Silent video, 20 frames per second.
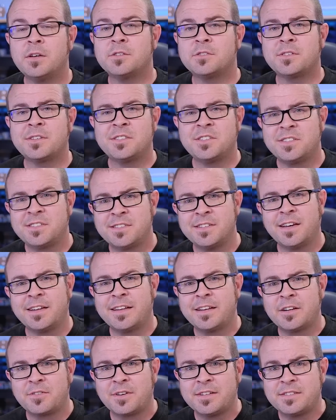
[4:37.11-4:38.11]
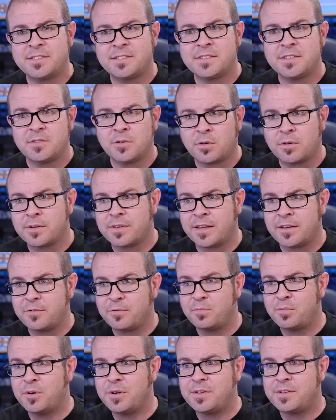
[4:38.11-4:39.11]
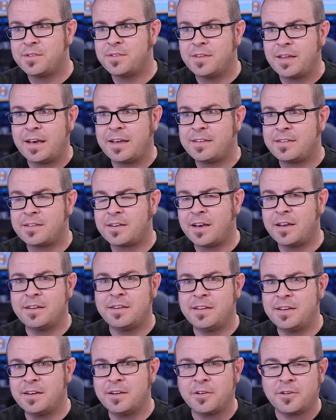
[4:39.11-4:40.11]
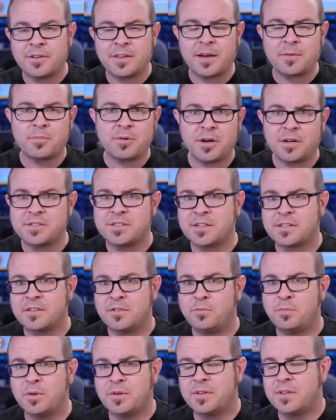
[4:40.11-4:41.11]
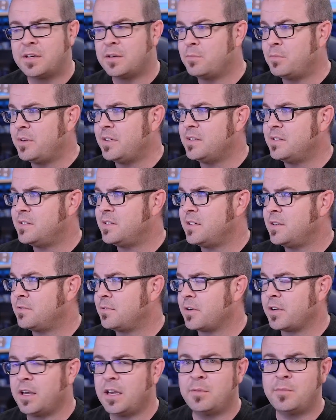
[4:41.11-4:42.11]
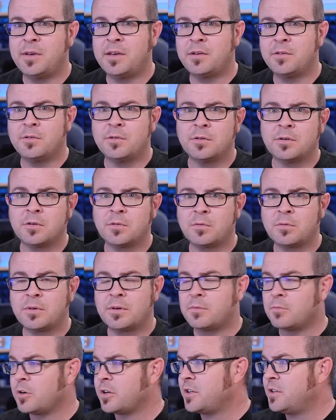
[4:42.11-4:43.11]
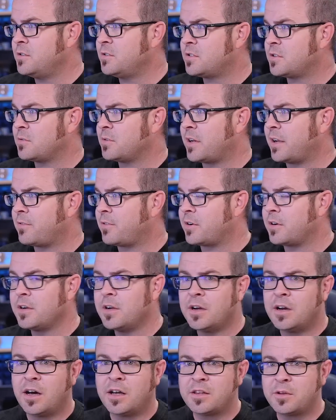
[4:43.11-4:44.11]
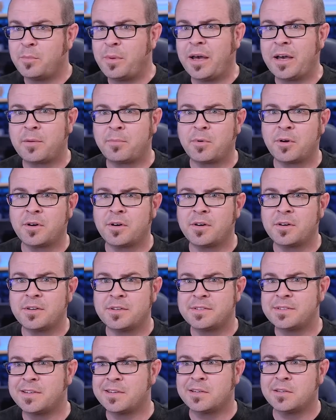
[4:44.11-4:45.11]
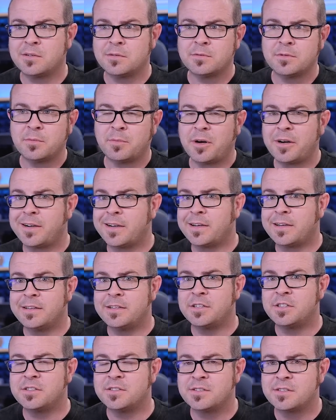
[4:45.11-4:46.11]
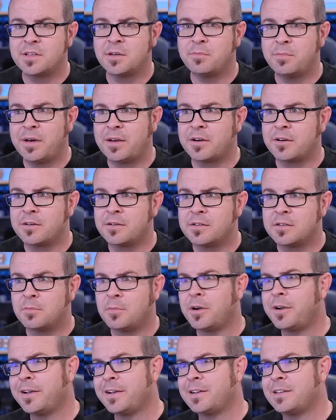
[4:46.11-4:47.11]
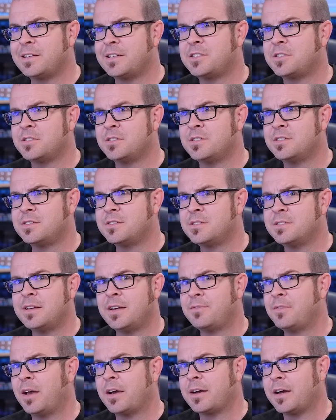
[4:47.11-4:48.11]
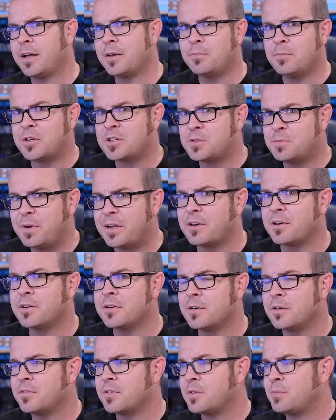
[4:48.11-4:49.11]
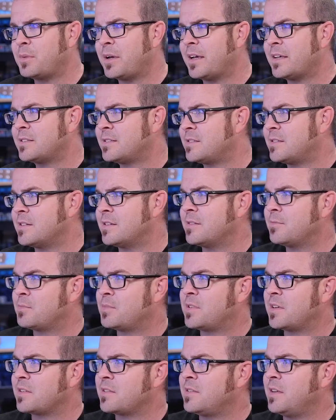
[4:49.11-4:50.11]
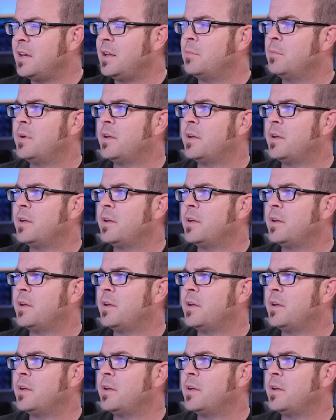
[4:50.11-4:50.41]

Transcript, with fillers: So they're just not interested, or they've put that idea or that project of building a PC for gaming or work use or whatever on the back burner until the market conditions get better. And the market conditions have not gotten much better over the past 6 to 8